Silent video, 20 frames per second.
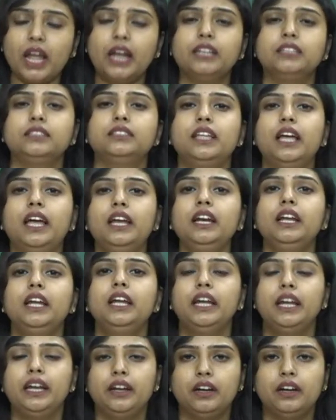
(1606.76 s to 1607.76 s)
and then
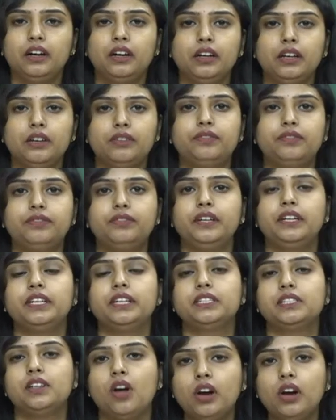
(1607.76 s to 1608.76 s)
if
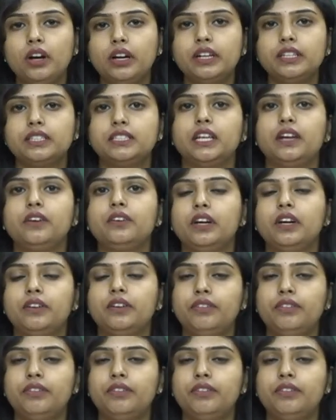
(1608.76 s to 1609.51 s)
it is not received,